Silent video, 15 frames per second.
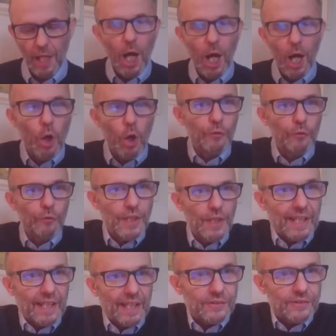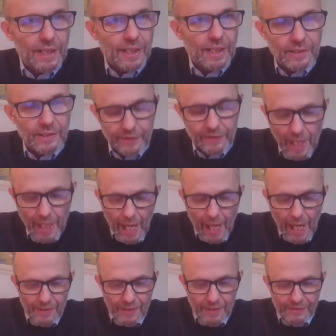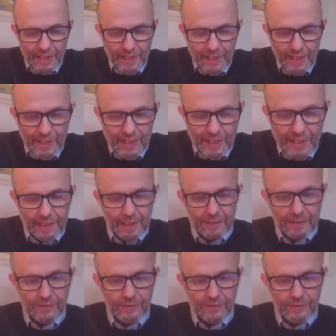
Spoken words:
over the next years and decades.